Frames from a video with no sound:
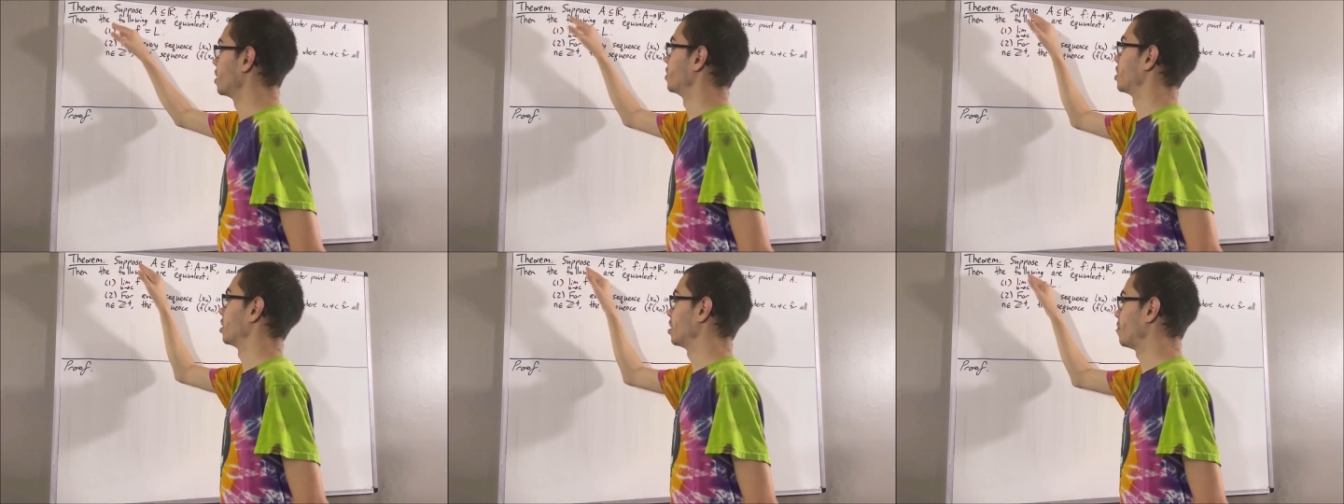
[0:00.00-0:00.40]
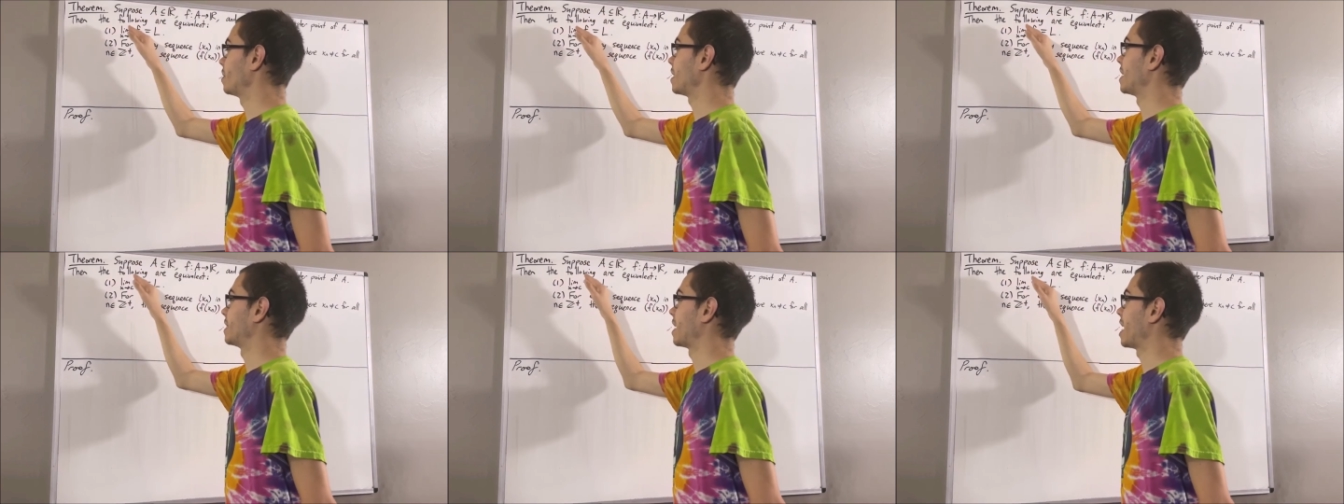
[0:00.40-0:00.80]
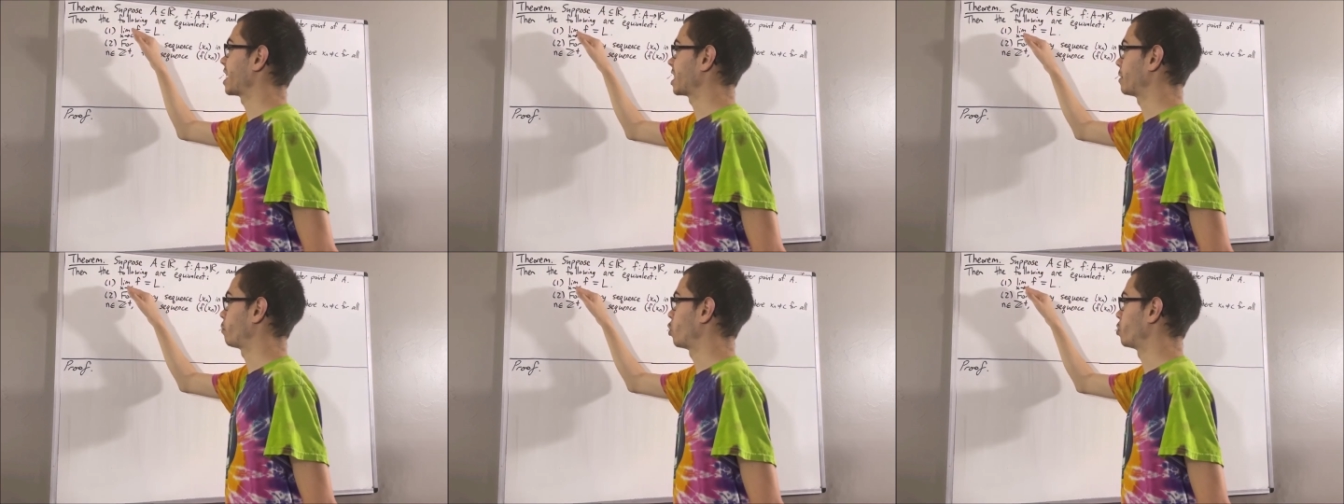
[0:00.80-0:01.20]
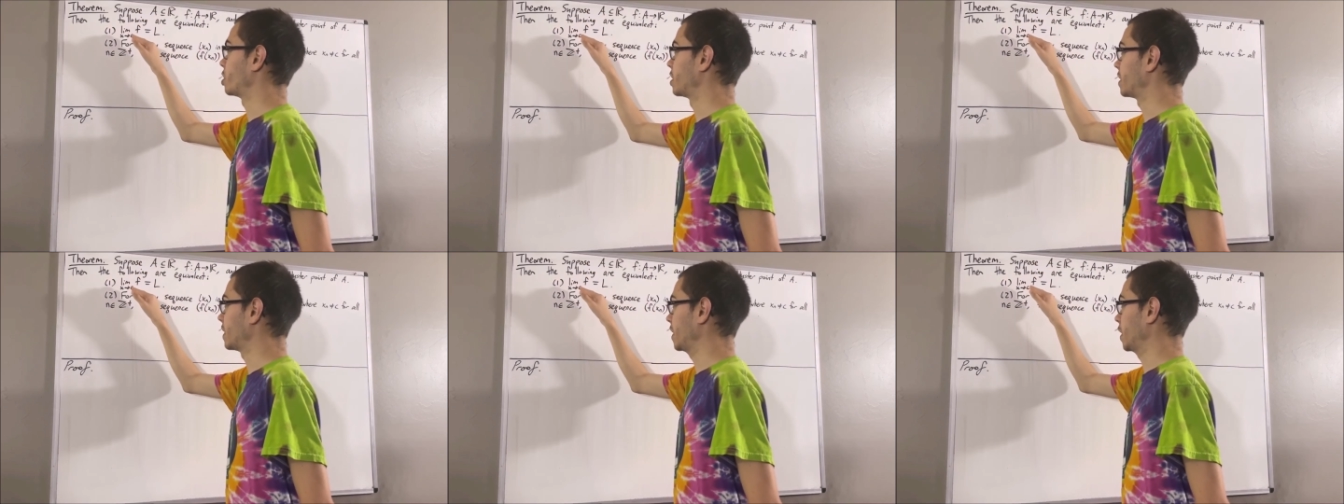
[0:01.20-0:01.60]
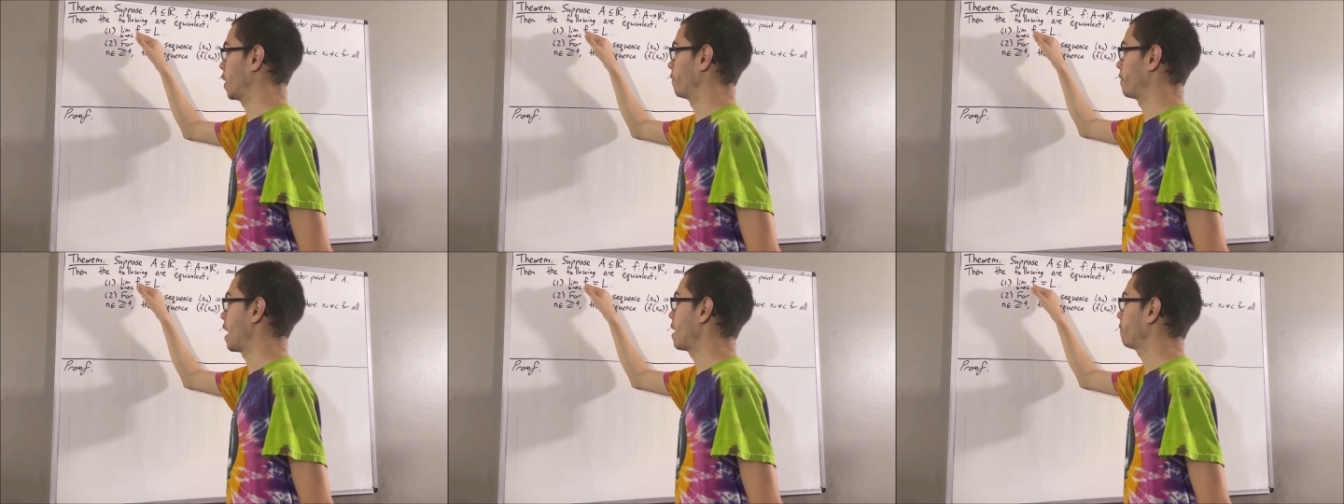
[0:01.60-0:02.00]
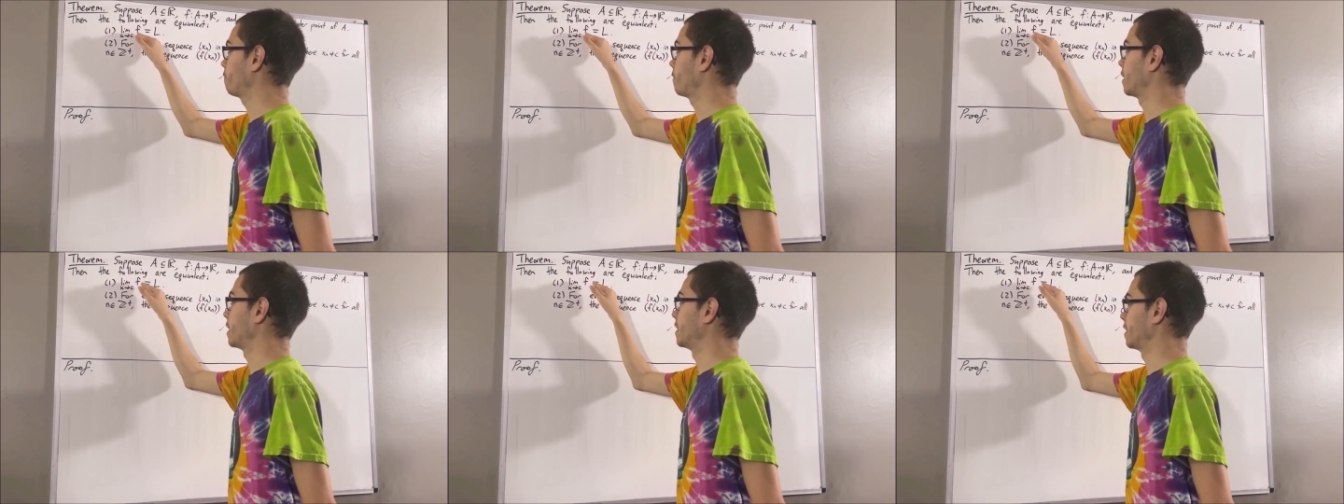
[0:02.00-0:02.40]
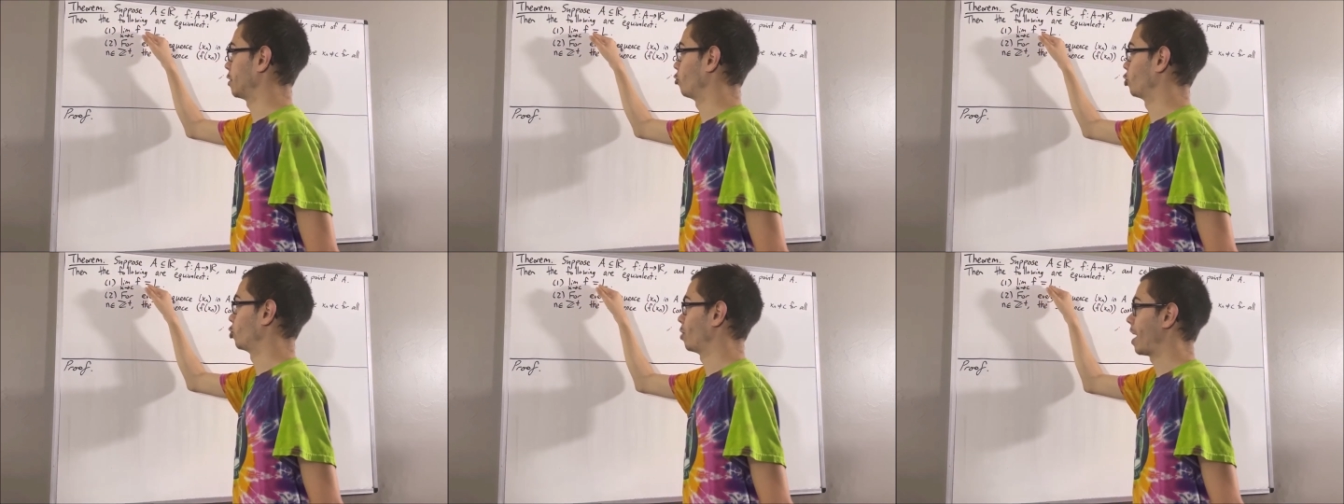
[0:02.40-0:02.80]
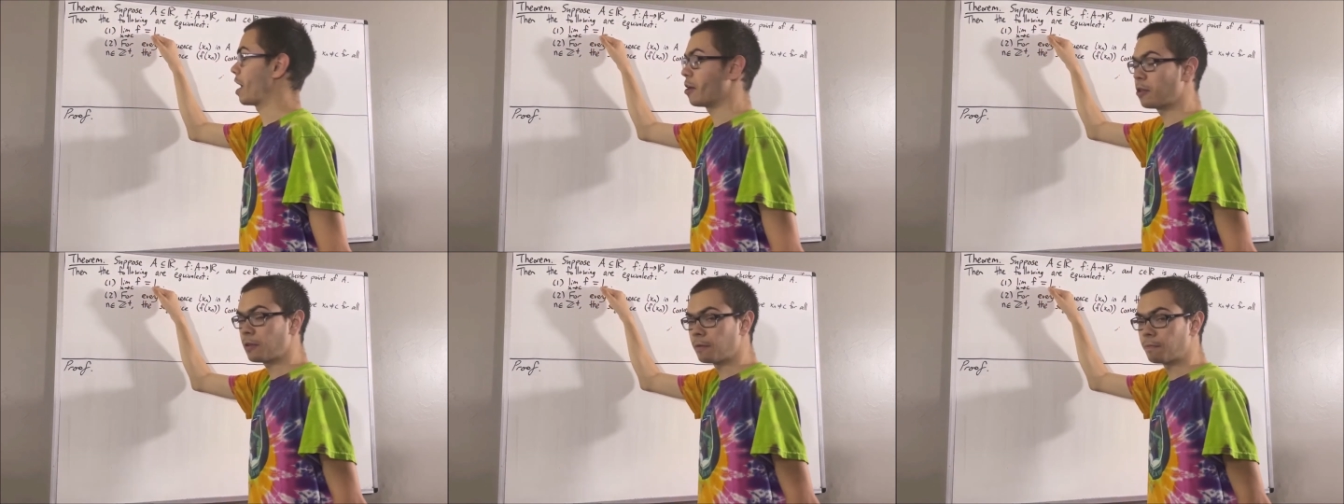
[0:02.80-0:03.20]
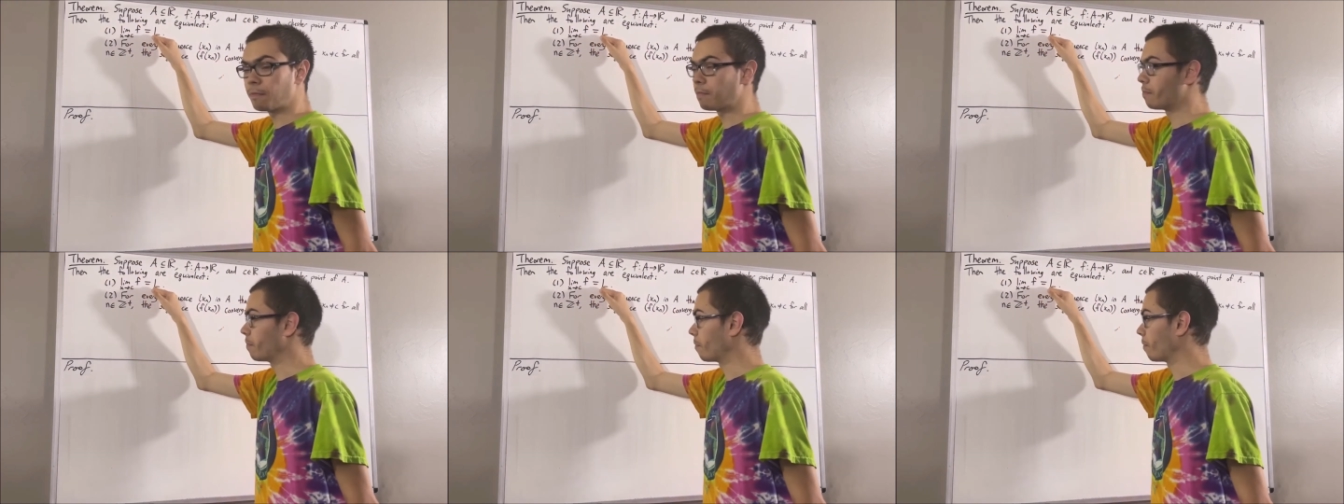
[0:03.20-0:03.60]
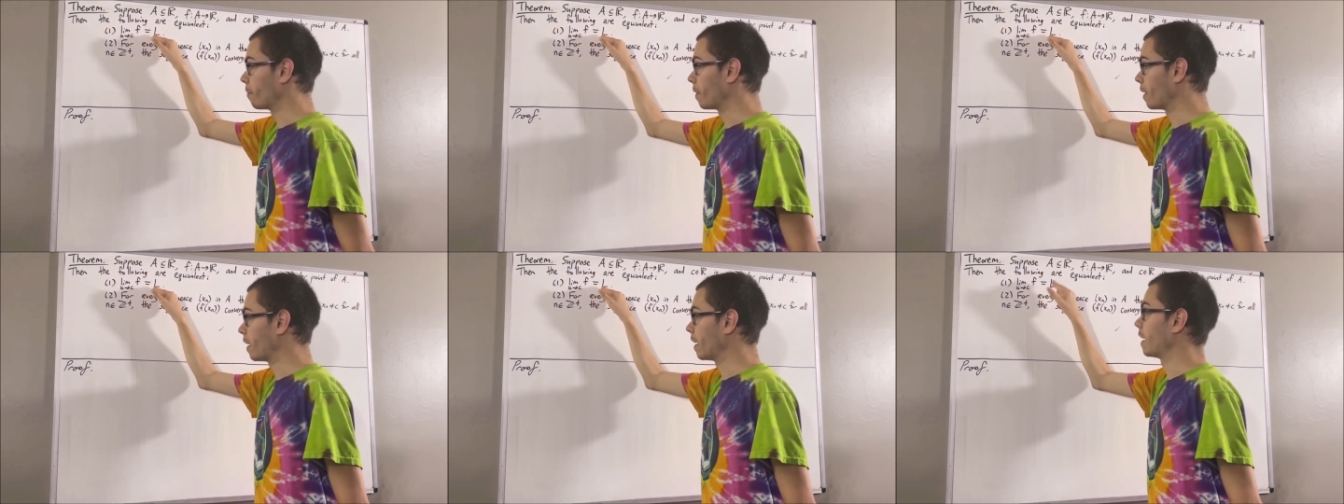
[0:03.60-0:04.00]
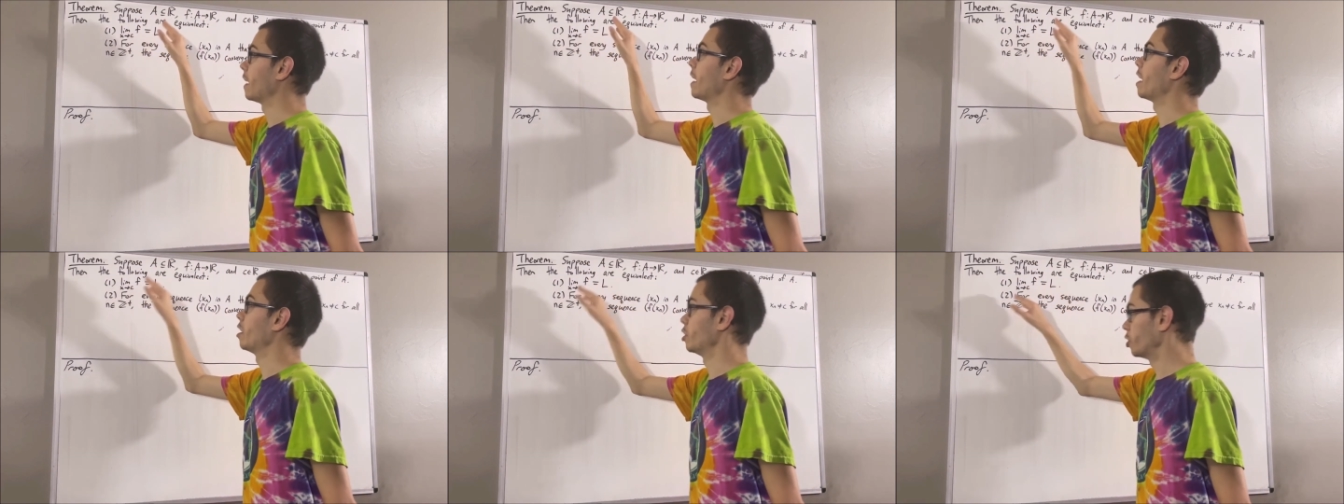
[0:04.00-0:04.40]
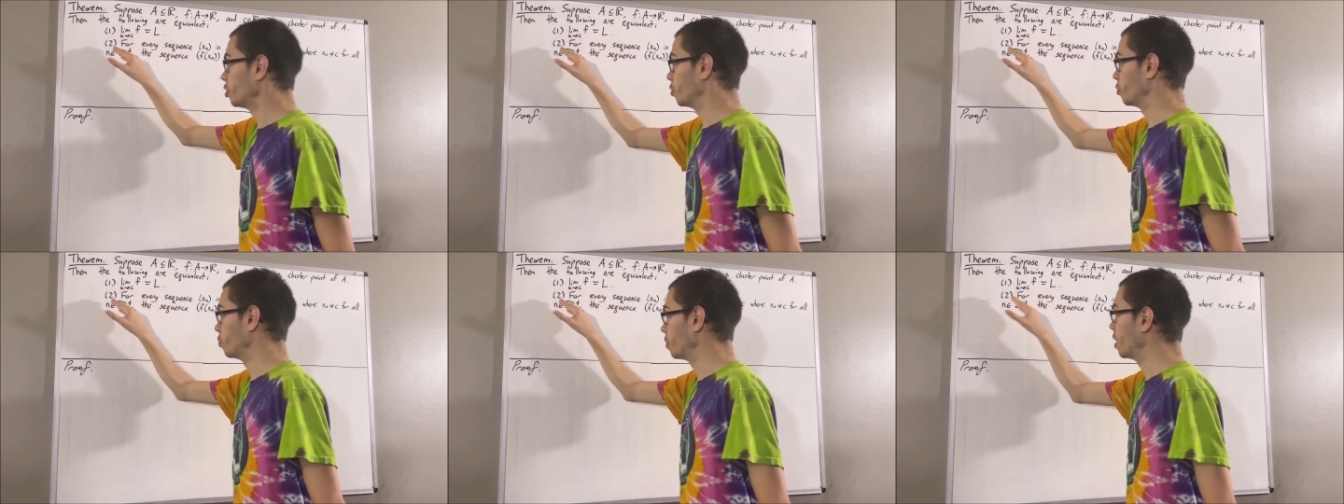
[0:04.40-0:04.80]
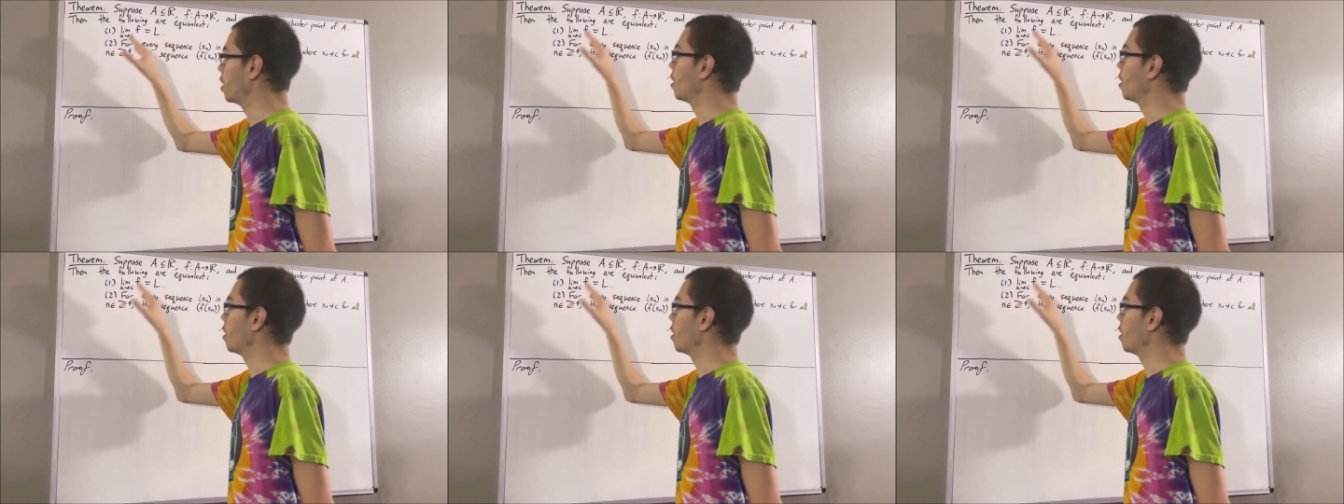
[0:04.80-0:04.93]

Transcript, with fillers: The limit as x approaches c of f is equal to L, and 2.